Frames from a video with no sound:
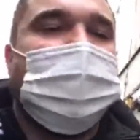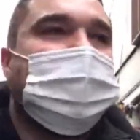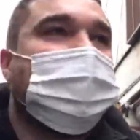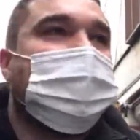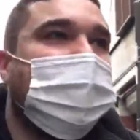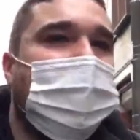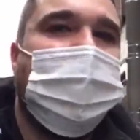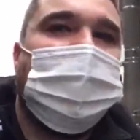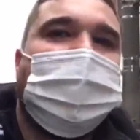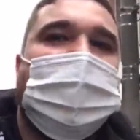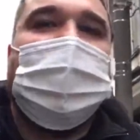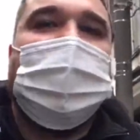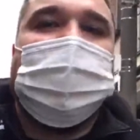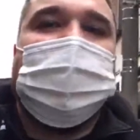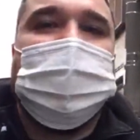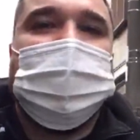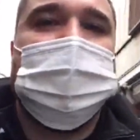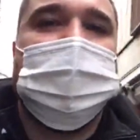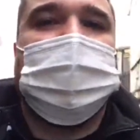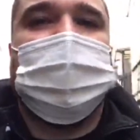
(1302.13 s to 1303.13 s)
pretty okay.
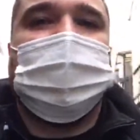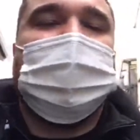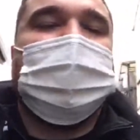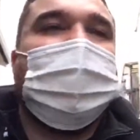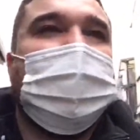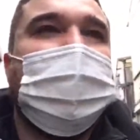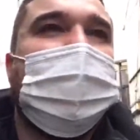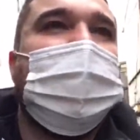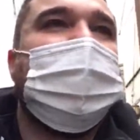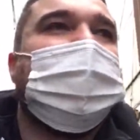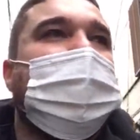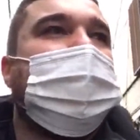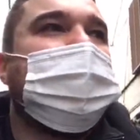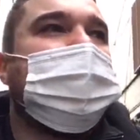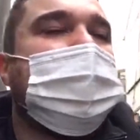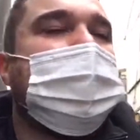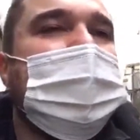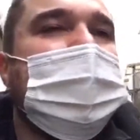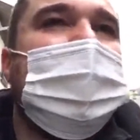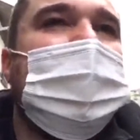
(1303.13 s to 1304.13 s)
It's pretty good.
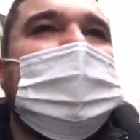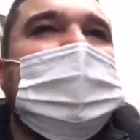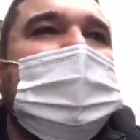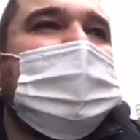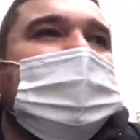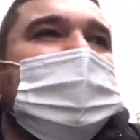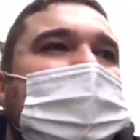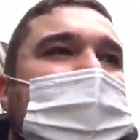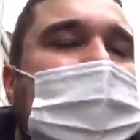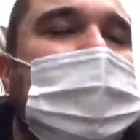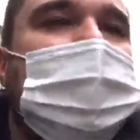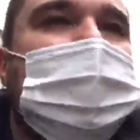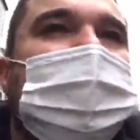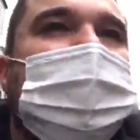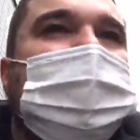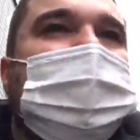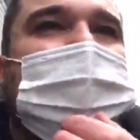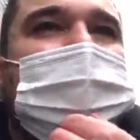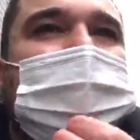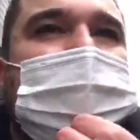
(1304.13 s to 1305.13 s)
So
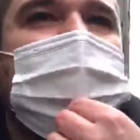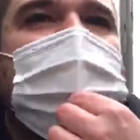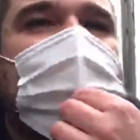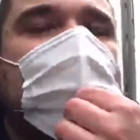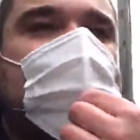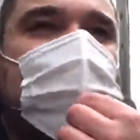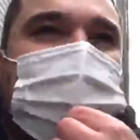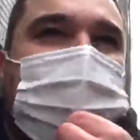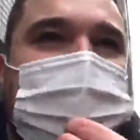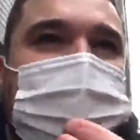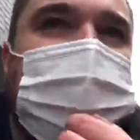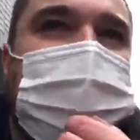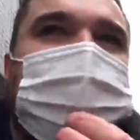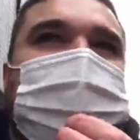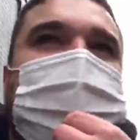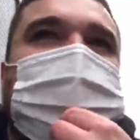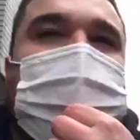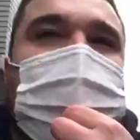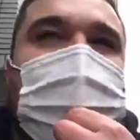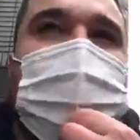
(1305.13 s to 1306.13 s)
those were the
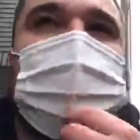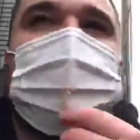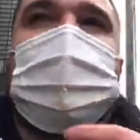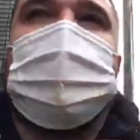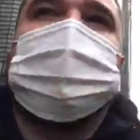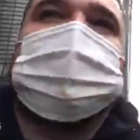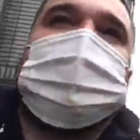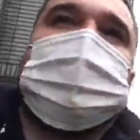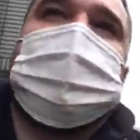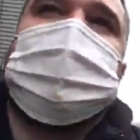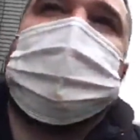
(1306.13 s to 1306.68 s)
top shops